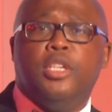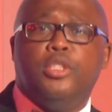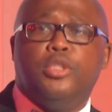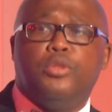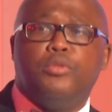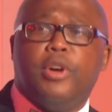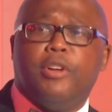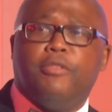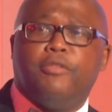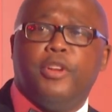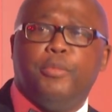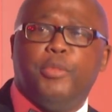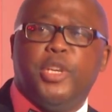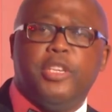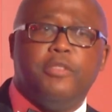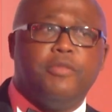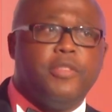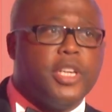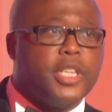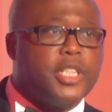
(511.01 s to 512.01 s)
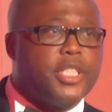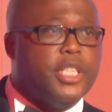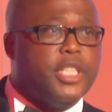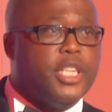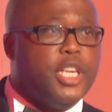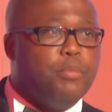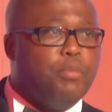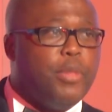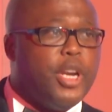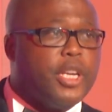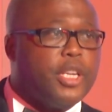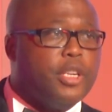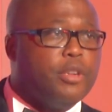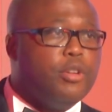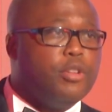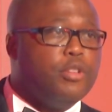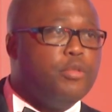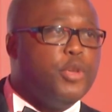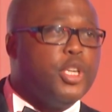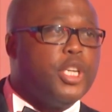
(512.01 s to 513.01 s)
through affirmative action and Black
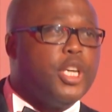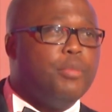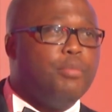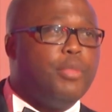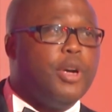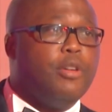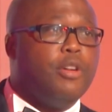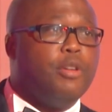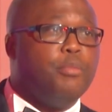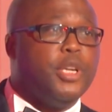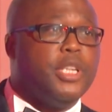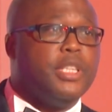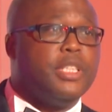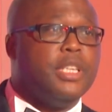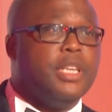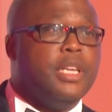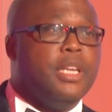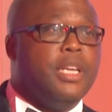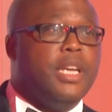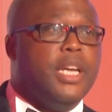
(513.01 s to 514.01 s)
economic empowerment,